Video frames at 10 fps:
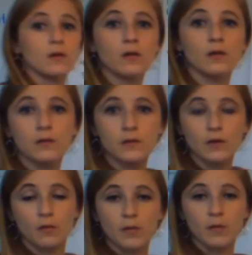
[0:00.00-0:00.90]
So
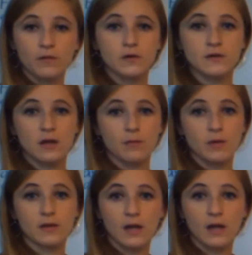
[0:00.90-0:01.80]
my first statement,
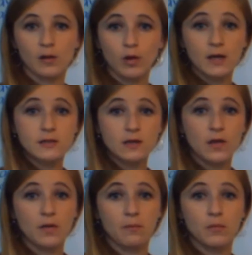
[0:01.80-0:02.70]
the animal I saw the
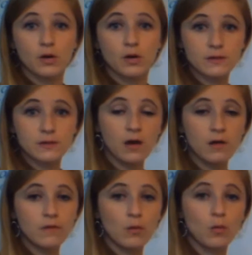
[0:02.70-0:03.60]
most
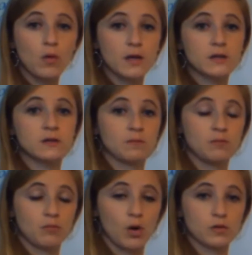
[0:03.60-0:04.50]
of was
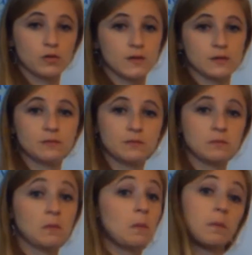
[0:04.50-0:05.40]
birds.
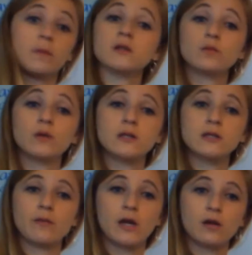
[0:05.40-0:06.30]
That's one statement
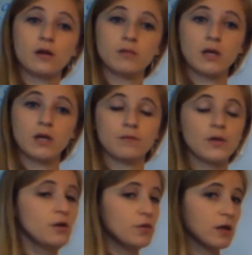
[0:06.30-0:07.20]
I could make. Can you
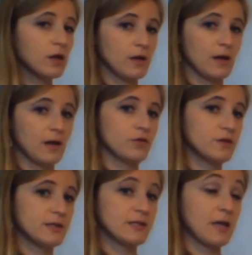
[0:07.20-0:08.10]
think of any other
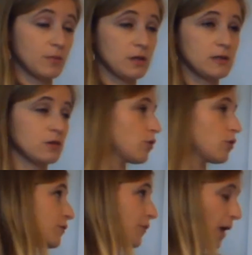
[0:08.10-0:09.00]
statements or
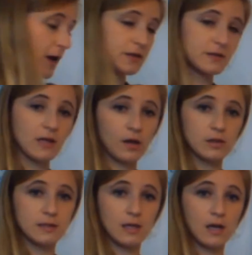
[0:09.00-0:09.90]
facts I could
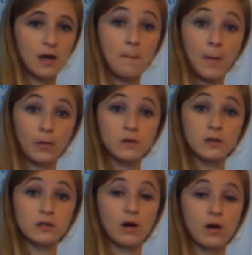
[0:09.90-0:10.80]
say about this
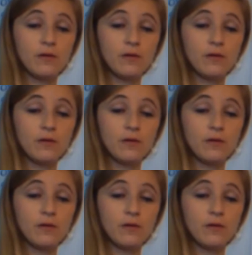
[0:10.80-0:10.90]
graph?